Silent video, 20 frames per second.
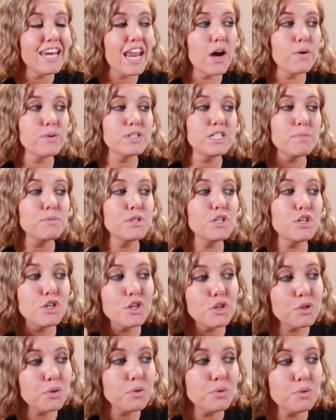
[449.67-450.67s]
Now, it's up to
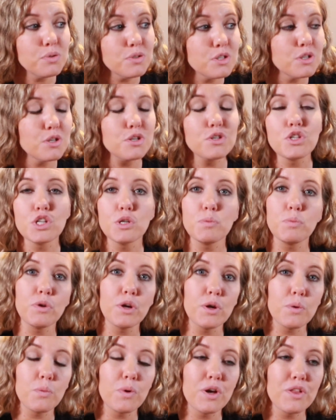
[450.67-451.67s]
you to
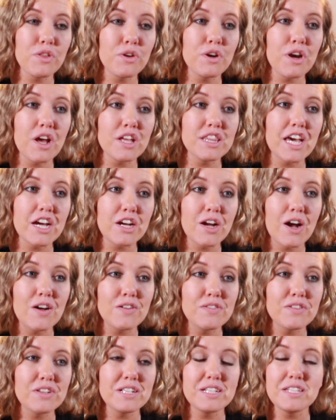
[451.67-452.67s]
interpret whether or not that
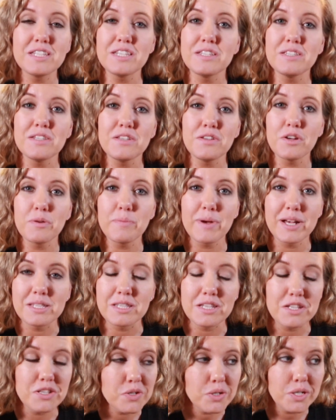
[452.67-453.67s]
confidence is in your
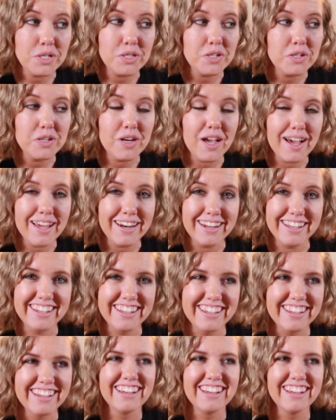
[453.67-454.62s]
best interest or not.